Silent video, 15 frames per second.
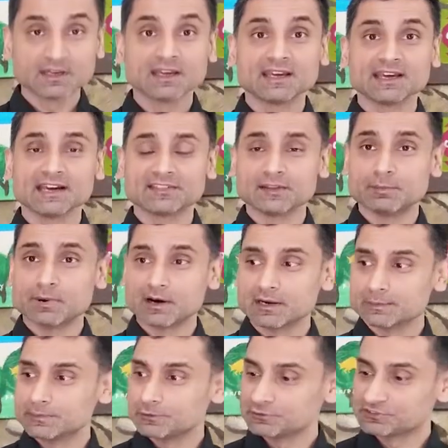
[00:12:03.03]
At the
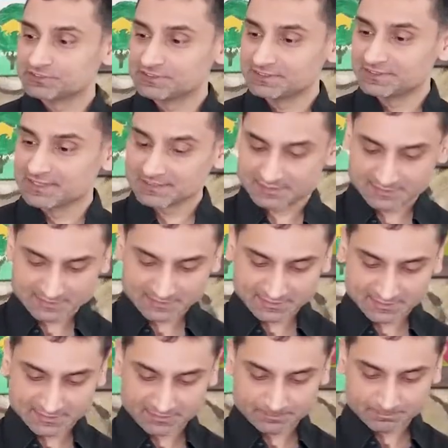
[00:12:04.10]
bottom you'll see that
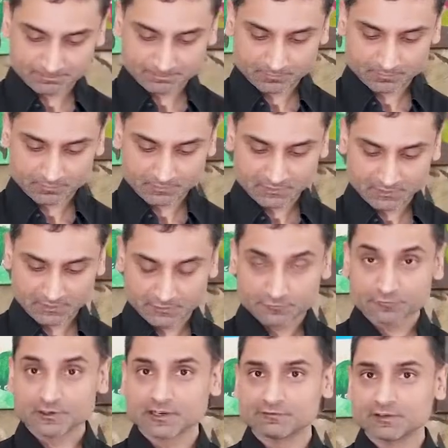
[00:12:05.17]

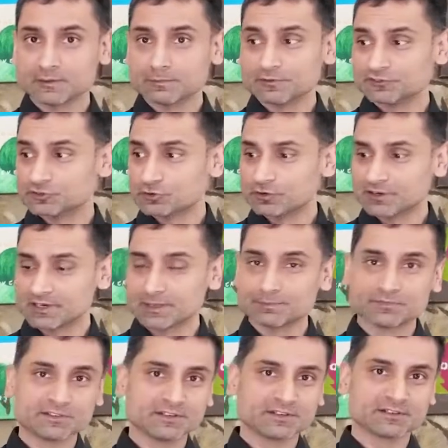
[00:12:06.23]
if you have numbers going up
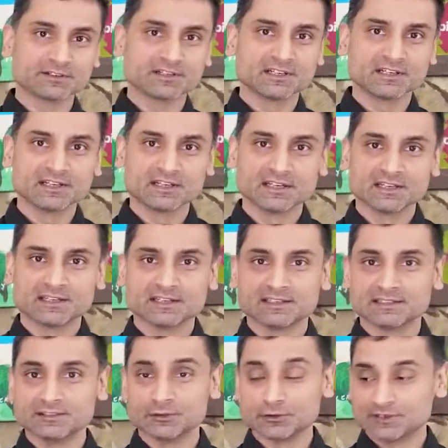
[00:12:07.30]
there,
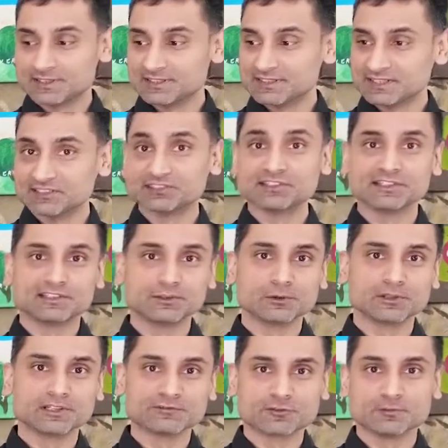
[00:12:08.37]
you're getting a
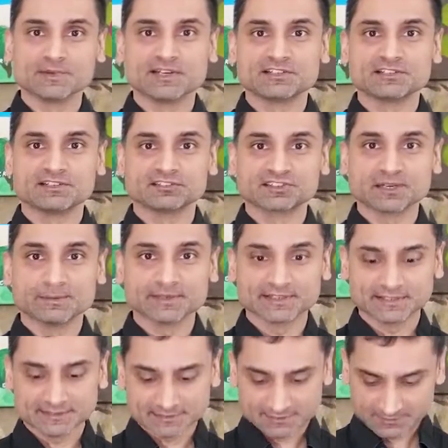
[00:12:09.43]
signal, information is coming
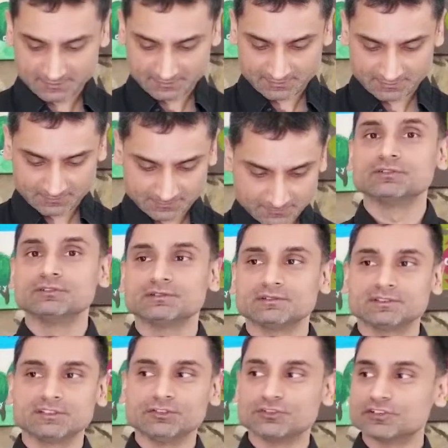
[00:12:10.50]
in.
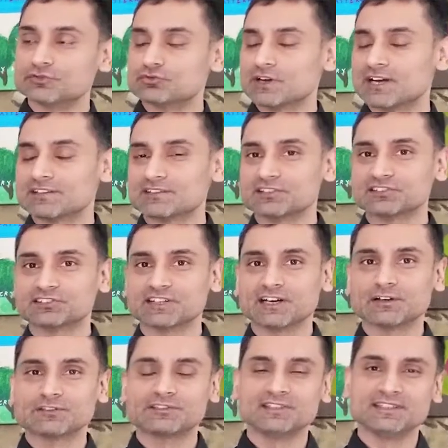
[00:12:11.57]
You can drag this
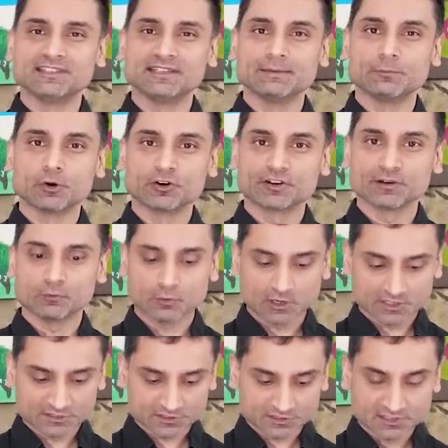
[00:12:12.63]
out, the market
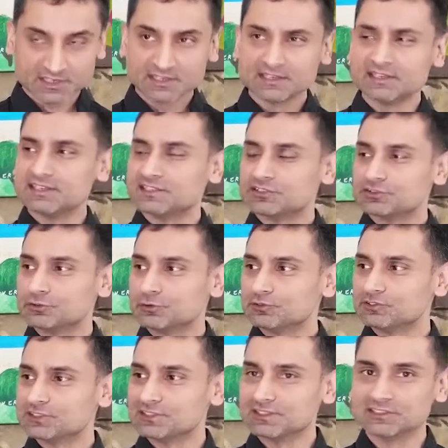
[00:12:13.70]
watch. It shows
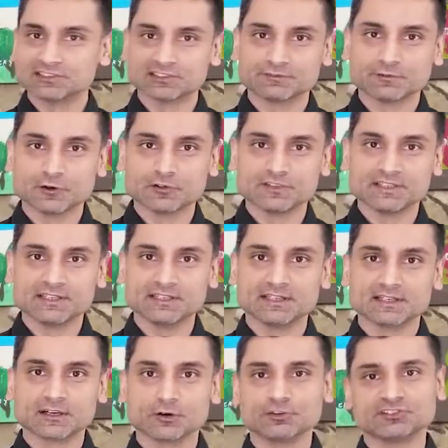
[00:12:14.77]
a list of all the
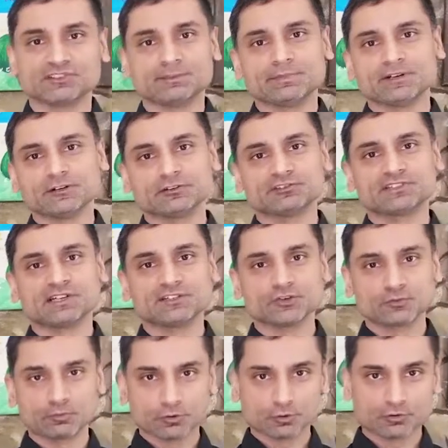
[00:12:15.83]
currency pairs that your
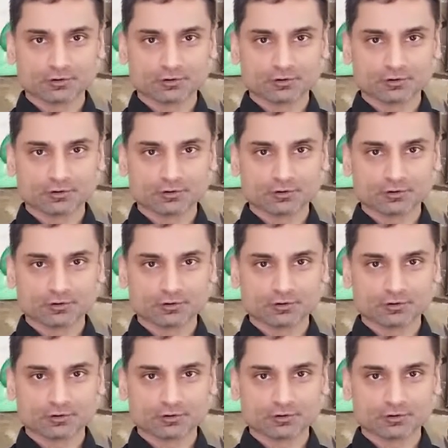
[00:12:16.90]
broker